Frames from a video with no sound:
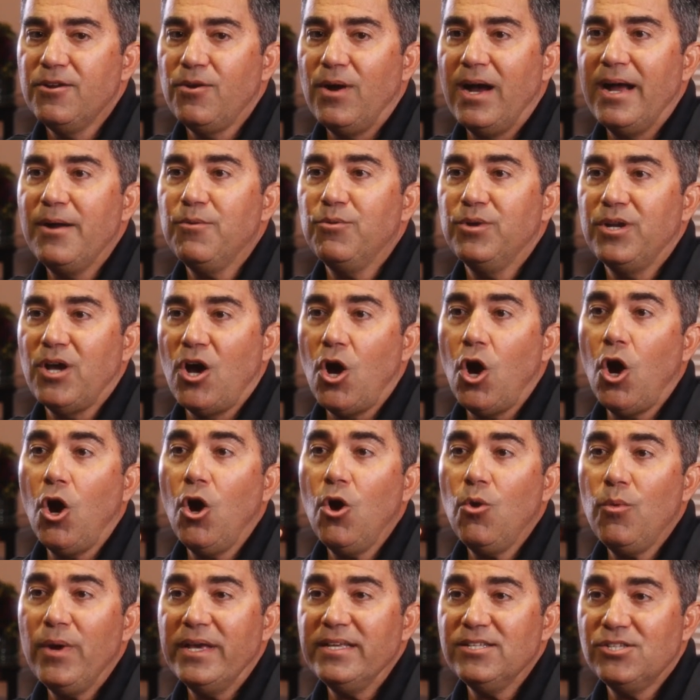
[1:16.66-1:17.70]
I would
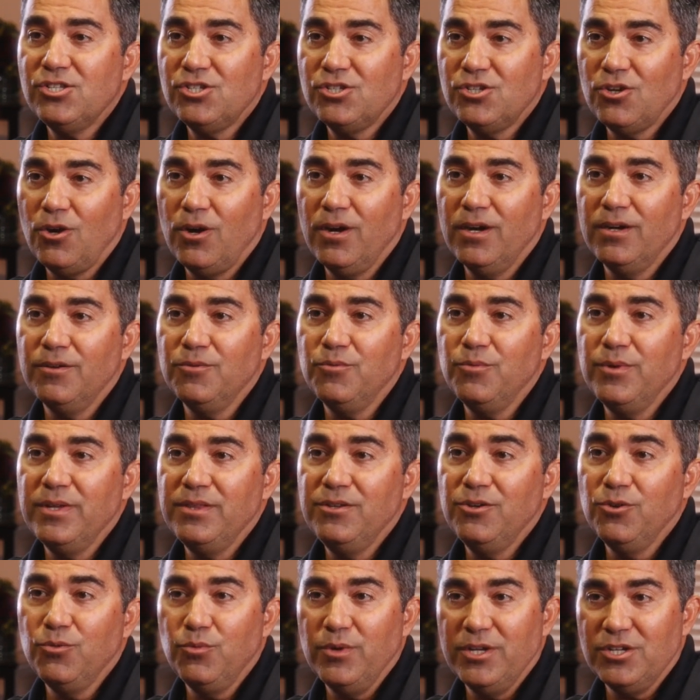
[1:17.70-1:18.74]
always start with
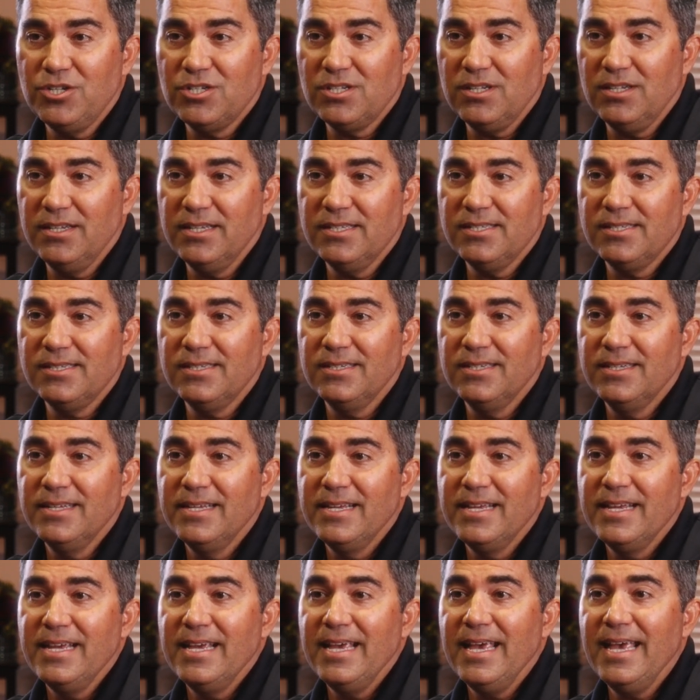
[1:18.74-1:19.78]
your wish list
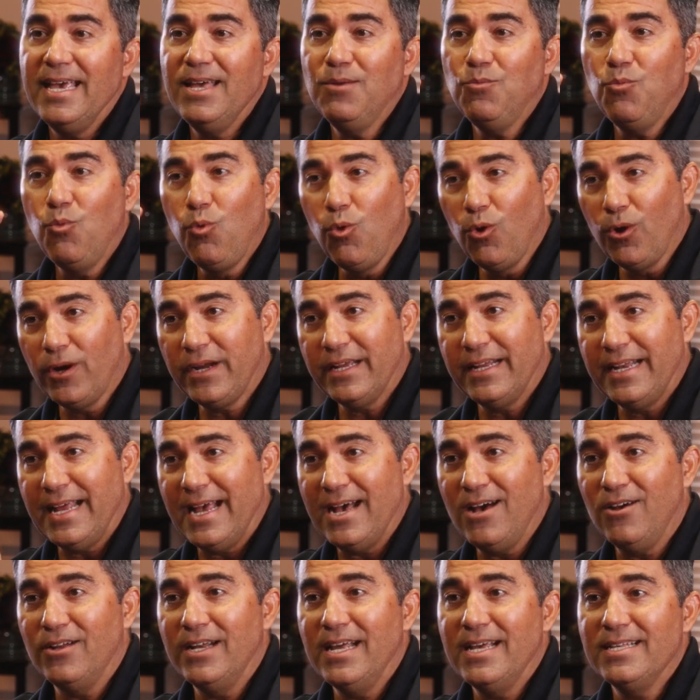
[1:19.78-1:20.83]
and work it
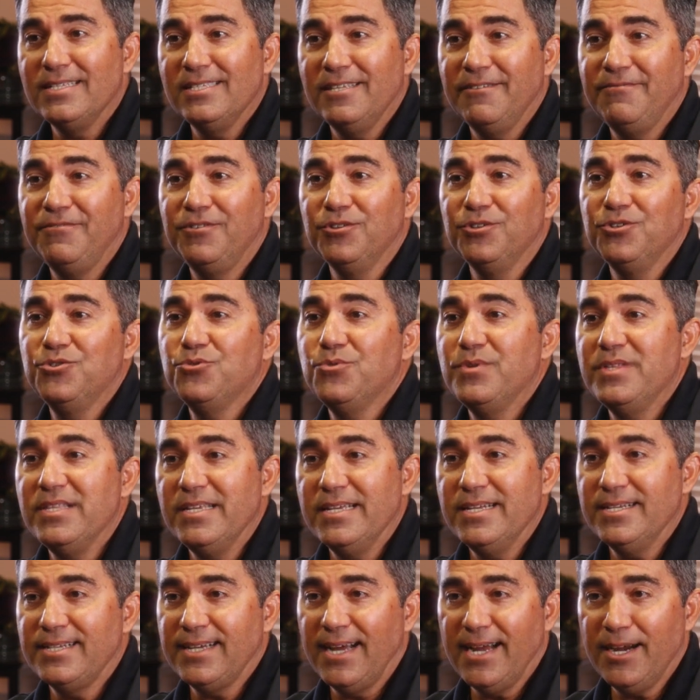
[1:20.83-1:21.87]
out as if you're doing the
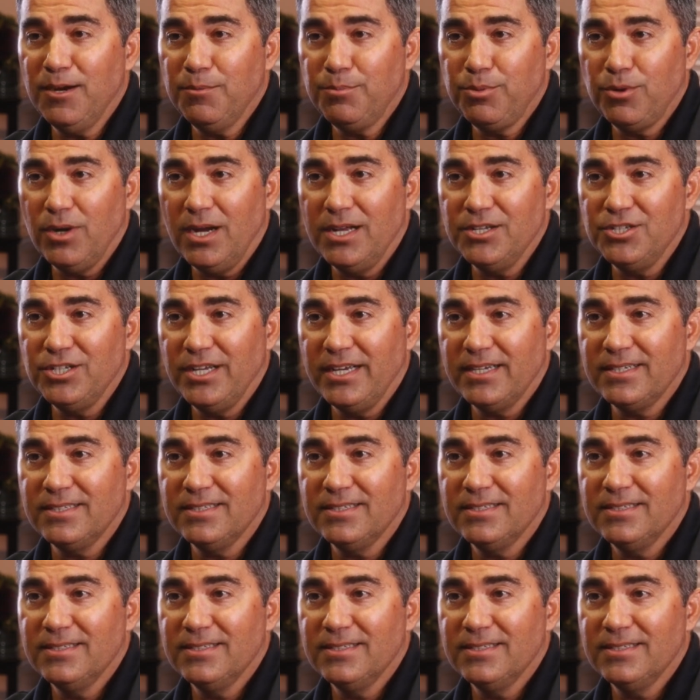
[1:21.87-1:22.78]
entire project.